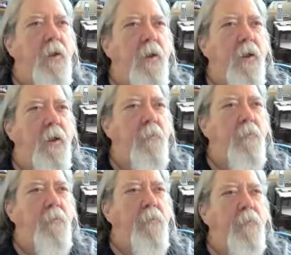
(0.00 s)
Um,
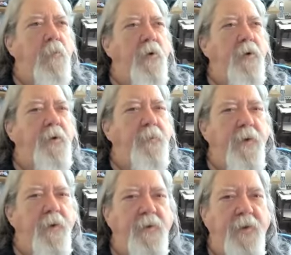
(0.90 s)
we're
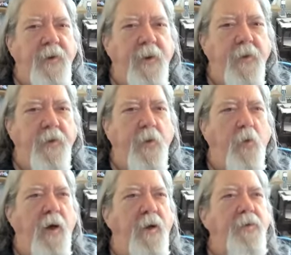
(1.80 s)
experiencing here in the
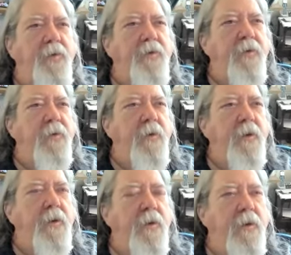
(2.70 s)
West
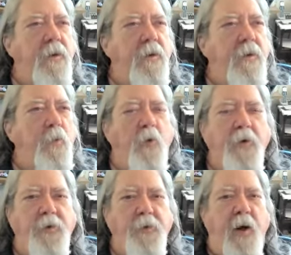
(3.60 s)
the
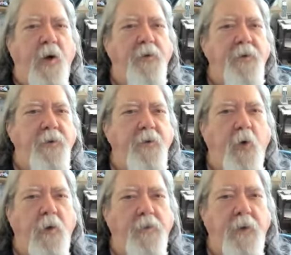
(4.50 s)
worst drought in
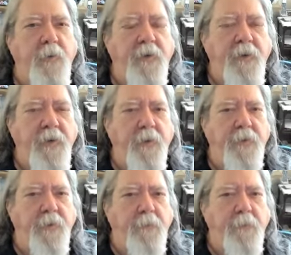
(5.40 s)
twelve hundred years.